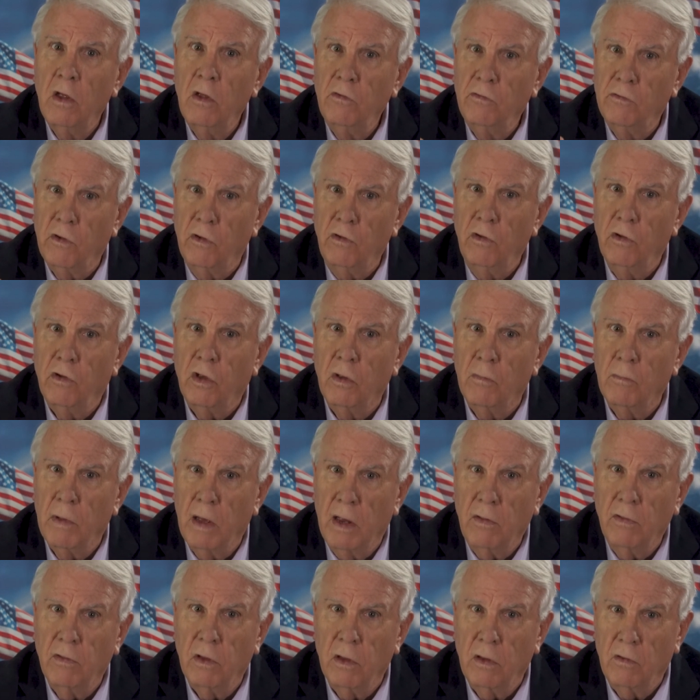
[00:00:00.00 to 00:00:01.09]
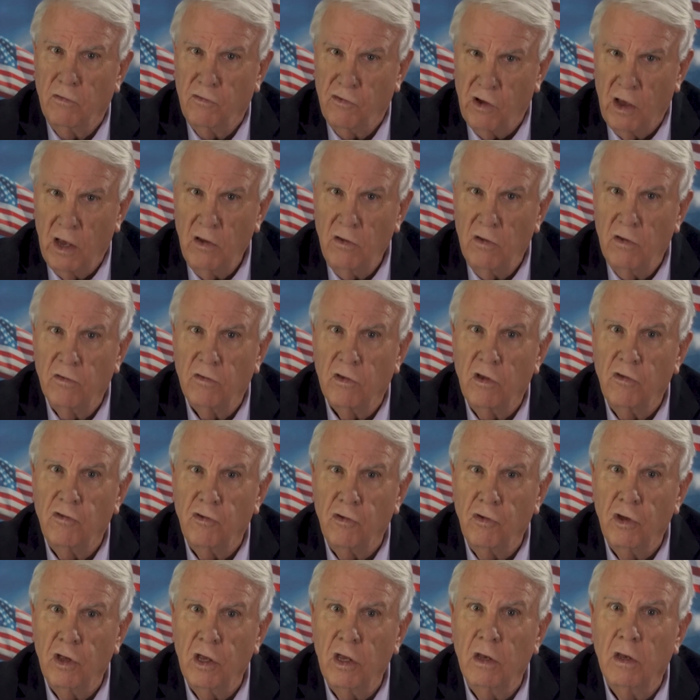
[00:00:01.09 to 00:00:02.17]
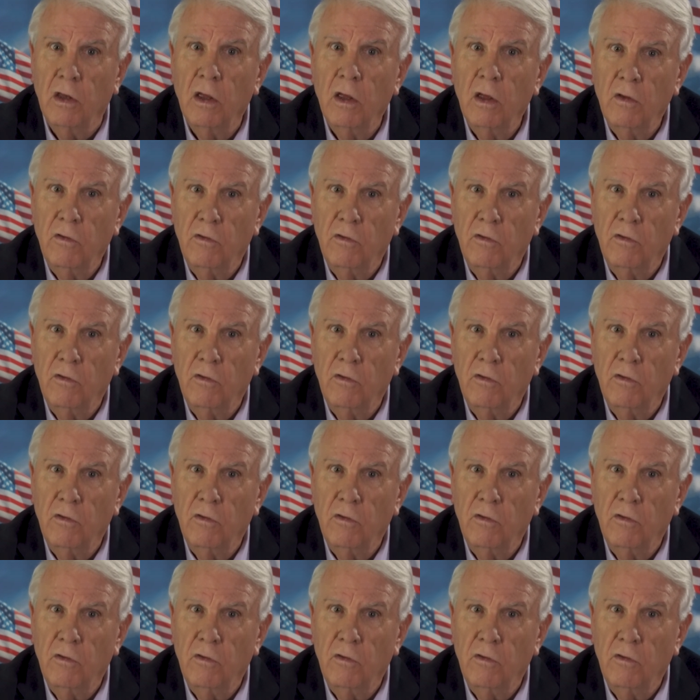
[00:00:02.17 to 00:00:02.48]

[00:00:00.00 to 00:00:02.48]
so you can make the changes that you need